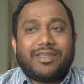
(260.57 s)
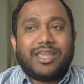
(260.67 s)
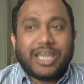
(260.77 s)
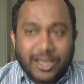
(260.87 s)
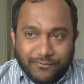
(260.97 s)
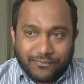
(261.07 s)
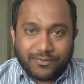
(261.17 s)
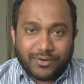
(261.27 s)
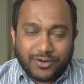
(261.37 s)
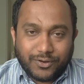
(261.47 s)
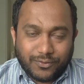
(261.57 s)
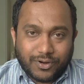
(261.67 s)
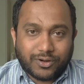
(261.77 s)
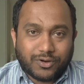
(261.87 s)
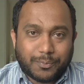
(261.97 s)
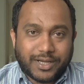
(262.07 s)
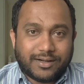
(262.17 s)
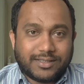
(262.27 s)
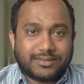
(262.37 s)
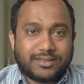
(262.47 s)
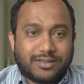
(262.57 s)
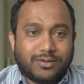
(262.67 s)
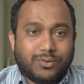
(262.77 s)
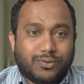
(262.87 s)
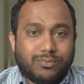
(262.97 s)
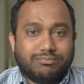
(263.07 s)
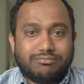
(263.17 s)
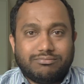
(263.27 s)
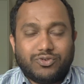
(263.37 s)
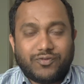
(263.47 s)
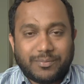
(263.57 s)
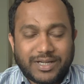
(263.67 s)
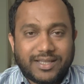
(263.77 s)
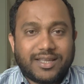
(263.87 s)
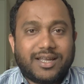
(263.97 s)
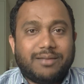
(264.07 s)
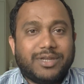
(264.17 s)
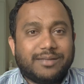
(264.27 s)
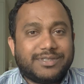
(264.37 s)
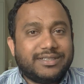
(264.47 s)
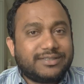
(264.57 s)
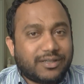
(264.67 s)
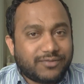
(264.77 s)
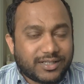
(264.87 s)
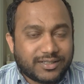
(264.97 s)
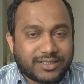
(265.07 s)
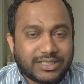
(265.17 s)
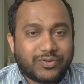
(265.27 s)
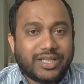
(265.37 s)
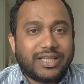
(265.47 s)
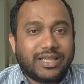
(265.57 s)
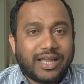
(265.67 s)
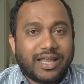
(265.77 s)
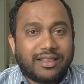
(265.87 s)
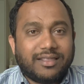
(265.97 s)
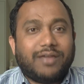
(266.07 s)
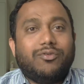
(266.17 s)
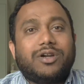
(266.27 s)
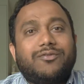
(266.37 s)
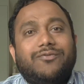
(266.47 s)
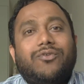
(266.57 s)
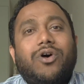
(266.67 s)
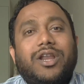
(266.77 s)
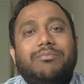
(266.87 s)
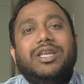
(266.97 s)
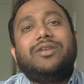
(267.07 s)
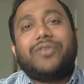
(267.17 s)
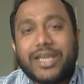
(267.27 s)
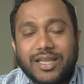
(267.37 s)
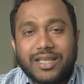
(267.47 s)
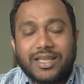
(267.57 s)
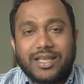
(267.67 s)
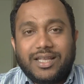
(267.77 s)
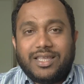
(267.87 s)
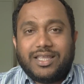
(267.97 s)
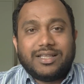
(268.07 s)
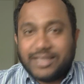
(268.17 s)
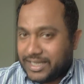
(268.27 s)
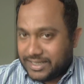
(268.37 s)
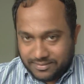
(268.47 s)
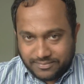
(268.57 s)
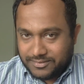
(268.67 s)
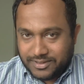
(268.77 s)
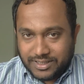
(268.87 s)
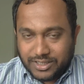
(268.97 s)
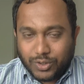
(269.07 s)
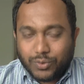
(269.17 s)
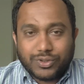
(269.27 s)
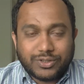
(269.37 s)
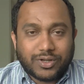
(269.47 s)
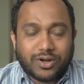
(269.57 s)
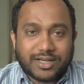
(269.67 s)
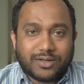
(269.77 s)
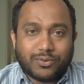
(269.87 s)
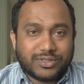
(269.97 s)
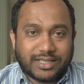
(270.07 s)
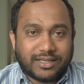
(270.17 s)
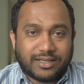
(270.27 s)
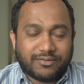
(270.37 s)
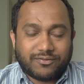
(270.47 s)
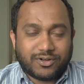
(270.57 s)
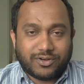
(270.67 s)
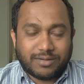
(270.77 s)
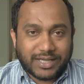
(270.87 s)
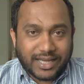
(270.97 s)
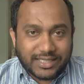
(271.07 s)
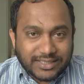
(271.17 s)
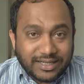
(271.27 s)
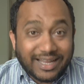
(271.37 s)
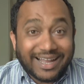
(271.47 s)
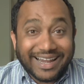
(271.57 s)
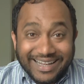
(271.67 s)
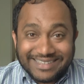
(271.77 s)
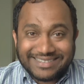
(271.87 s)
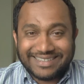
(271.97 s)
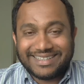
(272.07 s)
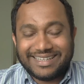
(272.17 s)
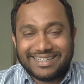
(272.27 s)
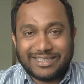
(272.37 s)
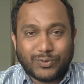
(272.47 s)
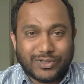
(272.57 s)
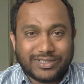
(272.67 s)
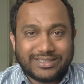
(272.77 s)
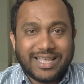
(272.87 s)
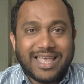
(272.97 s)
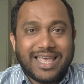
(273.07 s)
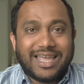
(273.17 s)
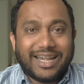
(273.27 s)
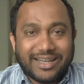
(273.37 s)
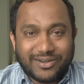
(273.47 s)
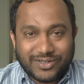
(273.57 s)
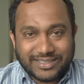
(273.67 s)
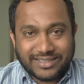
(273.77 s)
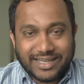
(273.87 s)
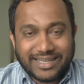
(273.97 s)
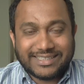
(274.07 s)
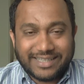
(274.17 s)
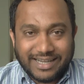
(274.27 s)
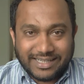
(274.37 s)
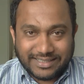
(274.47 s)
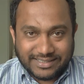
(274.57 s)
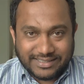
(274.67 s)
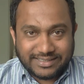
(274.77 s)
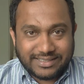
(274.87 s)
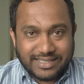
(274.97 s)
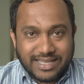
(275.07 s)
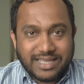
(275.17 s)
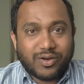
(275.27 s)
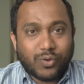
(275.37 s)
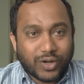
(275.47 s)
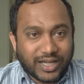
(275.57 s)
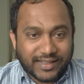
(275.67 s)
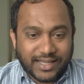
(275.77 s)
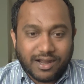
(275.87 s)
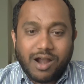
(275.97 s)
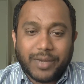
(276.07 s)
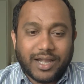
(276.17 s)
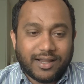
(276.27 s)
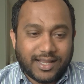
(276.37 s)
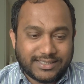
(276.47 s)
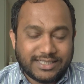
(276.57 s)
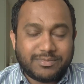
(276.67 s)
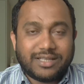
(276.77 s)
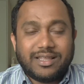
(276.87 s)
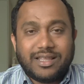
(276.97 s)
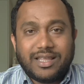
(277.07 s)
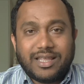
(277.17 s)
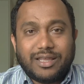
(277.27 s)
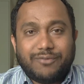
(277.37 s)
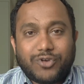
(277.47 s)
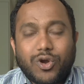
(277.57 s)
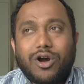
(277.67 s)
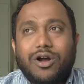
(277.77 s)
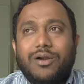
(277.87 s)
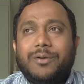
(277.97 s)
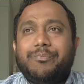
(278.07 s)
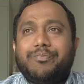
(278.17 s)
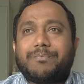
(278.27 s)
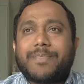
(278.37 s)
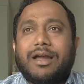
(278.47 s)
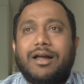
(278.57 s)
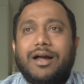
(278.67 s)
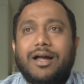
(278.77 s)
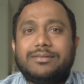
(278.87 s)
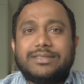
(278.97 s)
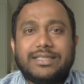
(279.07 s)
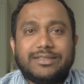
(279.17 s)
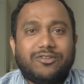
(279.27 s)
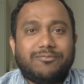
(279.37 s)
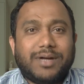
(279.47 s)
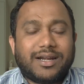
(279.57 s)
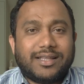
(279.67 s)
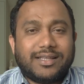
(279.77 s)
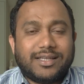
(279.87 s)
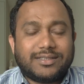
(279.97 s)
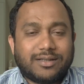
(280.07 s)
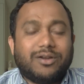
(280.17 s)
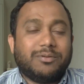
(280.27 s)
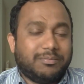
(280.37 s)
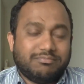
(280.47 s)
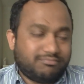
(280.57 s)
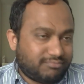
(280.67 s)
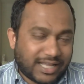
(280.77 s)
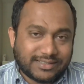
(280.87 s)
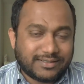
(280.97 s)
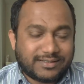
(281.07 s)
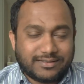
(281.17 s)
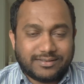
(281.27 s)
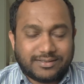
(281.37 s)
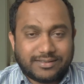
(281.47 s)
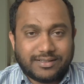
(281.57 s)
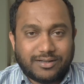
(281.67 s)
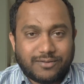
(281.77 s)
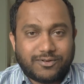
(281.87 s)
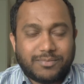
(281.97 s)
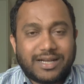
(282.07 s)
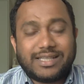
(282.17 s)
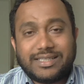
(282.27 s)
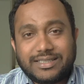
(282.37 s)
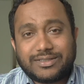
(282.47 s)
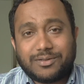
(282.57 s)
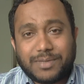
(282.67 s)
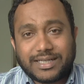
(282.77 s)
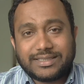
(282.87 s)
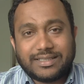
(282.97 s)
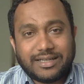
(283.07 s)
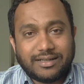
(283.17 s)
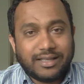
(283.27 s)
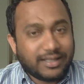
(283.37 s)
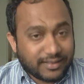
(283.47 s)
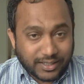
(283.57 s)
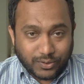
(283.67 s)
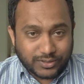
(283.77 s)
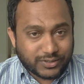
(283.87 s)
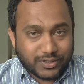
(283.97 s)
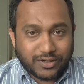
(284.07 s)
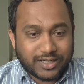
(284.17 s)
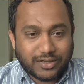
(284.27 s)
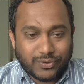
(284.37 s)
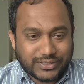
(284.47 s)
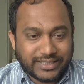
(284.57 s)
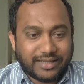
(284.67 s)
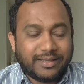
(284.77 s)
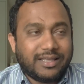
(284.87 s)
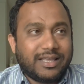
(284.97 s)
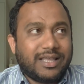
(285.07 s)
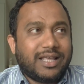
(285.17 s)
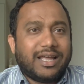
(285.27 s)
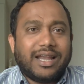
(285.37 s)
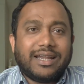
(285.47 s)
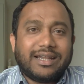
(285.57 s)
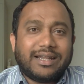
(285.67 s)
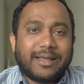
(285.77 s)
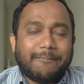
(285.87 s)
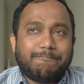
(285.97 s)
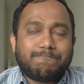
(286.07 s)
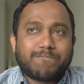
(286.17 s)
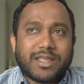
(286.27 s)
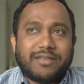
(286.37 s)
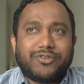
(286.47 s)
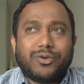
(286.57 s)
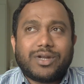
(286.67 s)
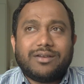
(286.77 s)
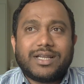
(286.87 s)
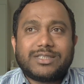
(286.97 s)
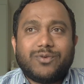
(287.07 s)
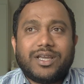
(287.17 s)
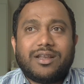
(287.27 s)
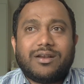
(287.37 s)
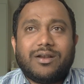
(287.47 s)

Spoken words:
if you or your parents who moved from India become citizens of the other country and they worked for foreign military, then you'll not get OCI even after your application, unless until it was Indian origin Israeli citizens. Only they are made exempt. If you are citizen of Bangladesh, or I mean, ancestors are from Bangladesh or Pakistan, then also you'll not get OCI. And the few countries where